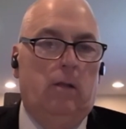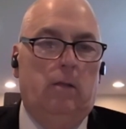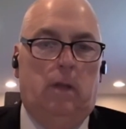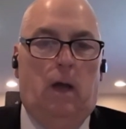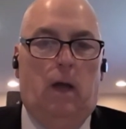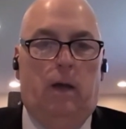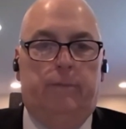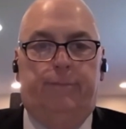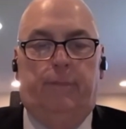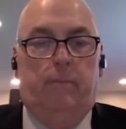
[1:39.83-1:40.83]
Well,
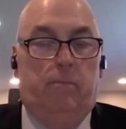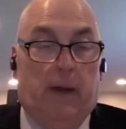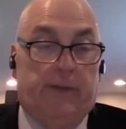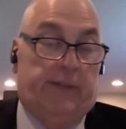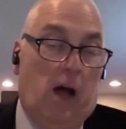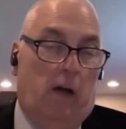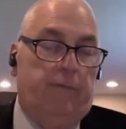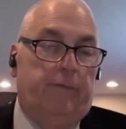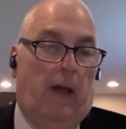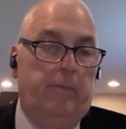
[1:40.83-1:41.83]

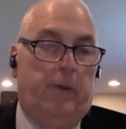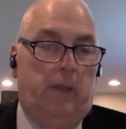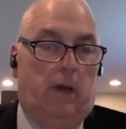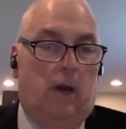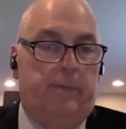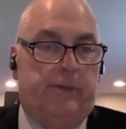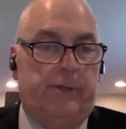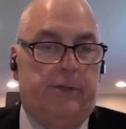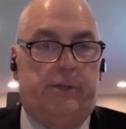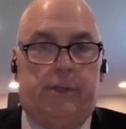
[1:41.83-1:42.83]
myself, I've been in the car
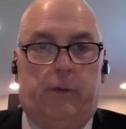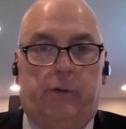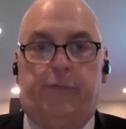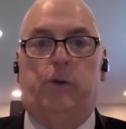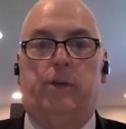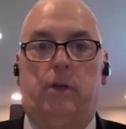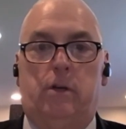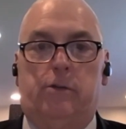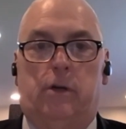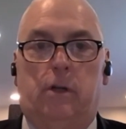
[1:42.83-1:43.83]
business since I was 14
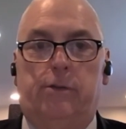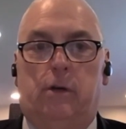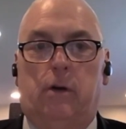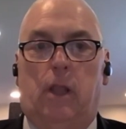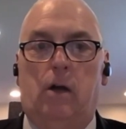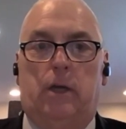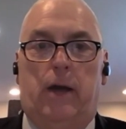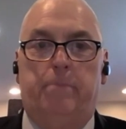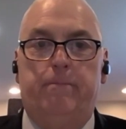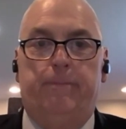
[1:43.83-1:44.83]
years old, so a long
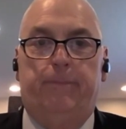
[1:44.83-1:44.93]
time.